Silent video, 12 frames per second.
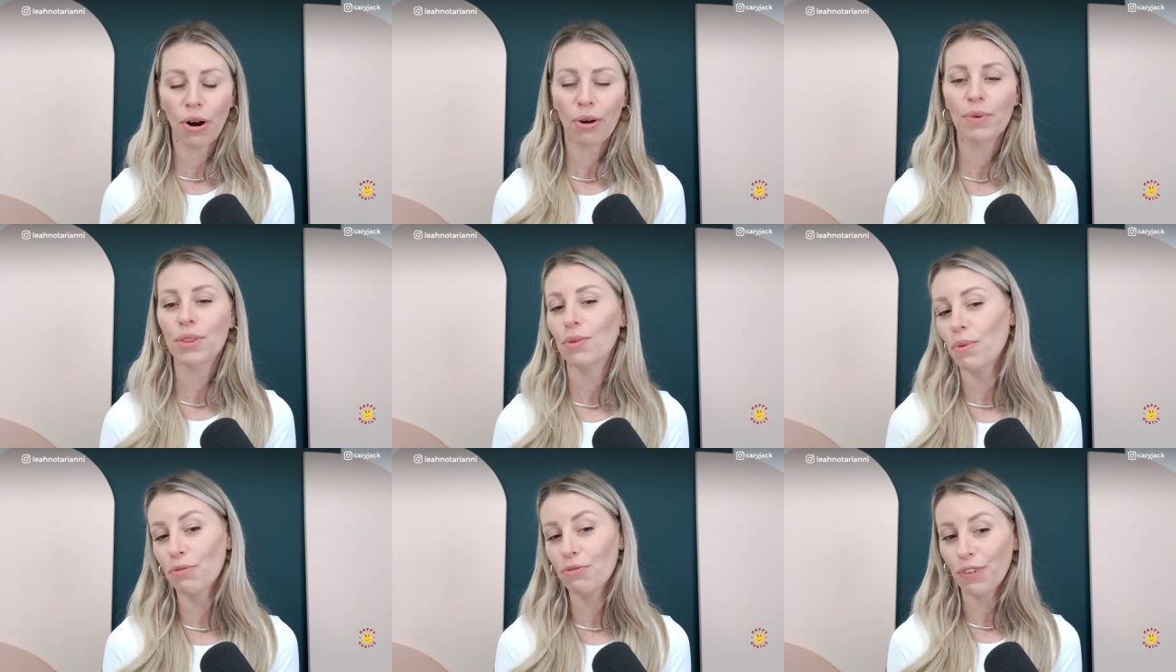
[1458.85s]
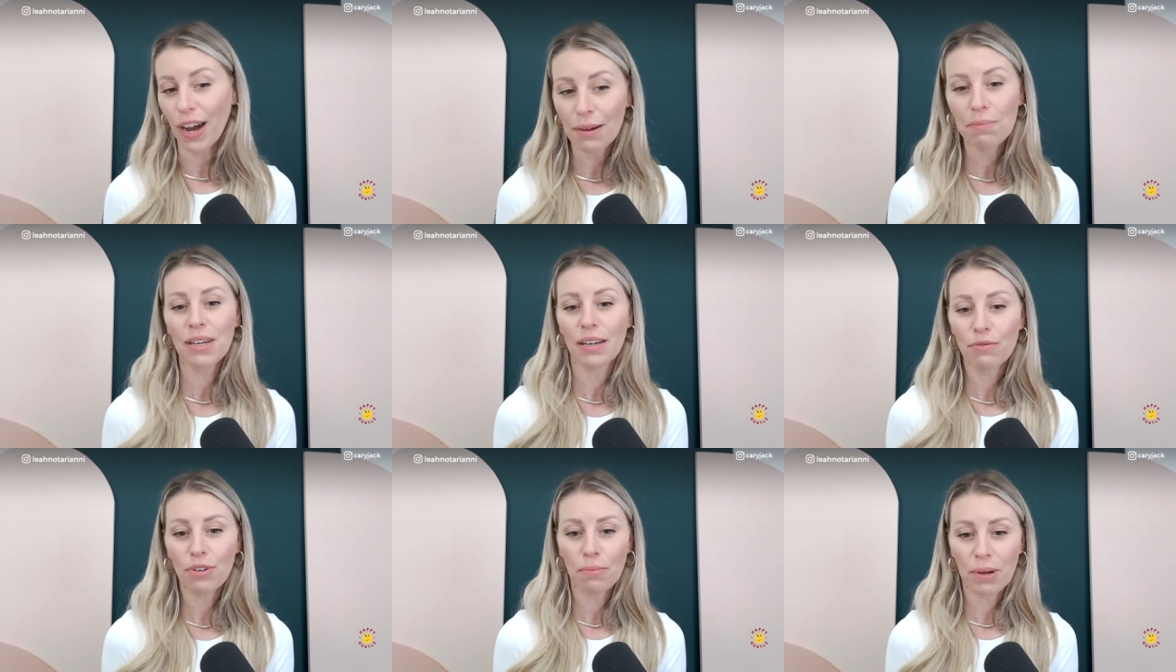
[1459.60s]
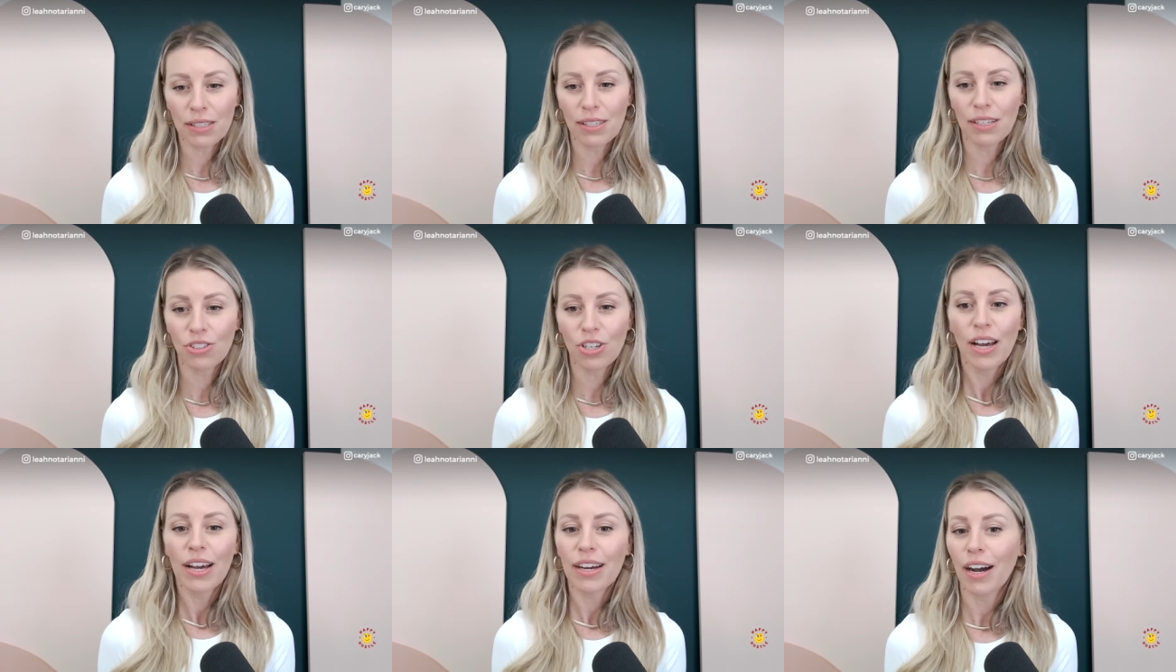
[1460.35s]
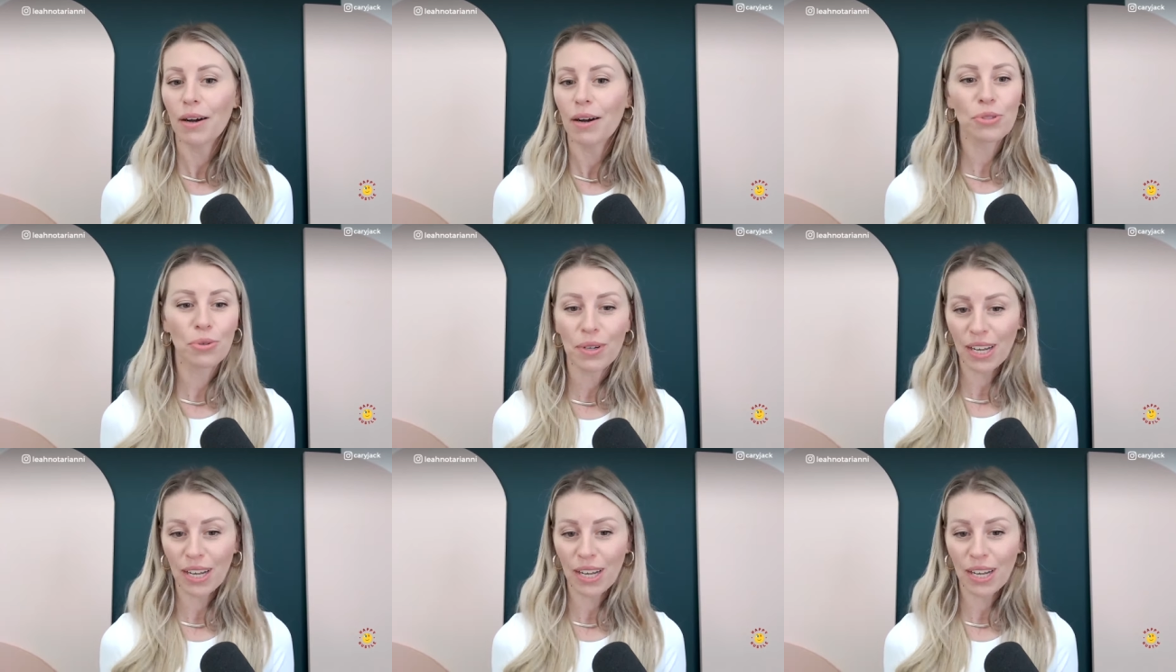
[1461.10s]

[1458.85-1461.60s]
are with the refinement of your message comes